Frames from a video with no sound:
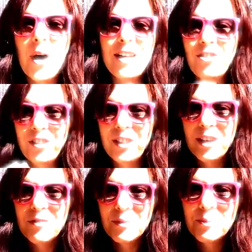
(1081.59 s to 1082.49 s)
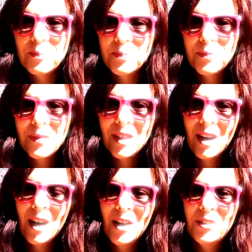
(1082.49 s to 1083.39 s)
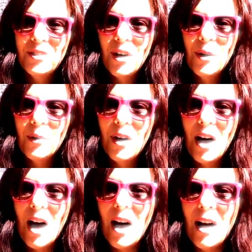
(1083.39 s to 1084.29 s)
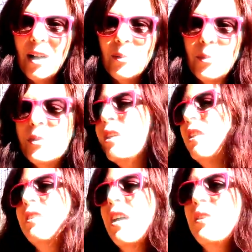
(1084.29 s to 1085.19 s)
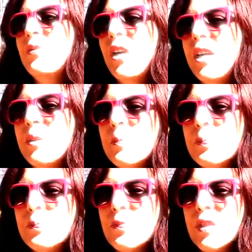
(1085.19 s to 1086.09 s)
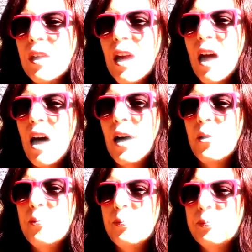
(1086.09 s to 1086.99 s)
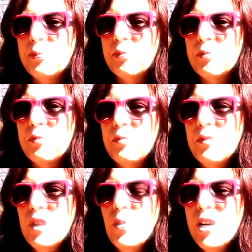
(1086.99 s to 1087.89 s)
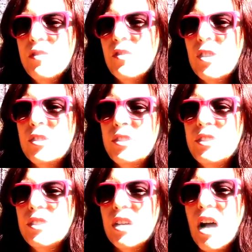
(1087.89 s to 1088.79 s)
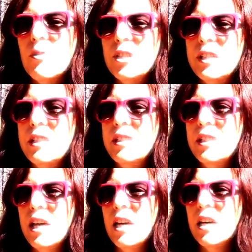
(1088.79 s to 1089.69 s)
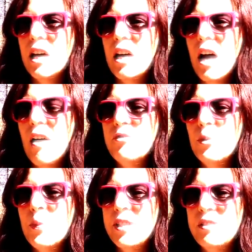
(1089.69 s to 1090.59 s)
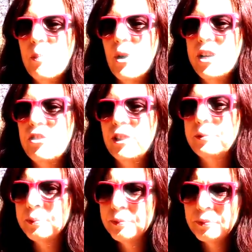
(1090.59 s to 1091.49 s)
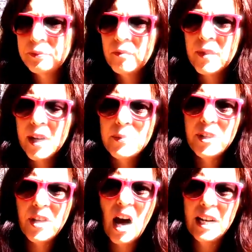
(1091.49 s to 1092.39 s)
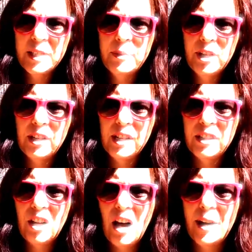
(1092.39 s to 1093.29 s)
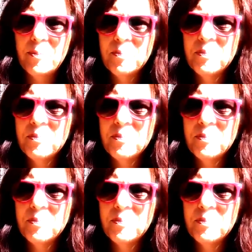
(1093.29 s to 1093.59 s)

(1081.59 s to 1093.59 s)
I just live. So it's kind of like when I first got really sick after my separation. I was in the hospital a lot.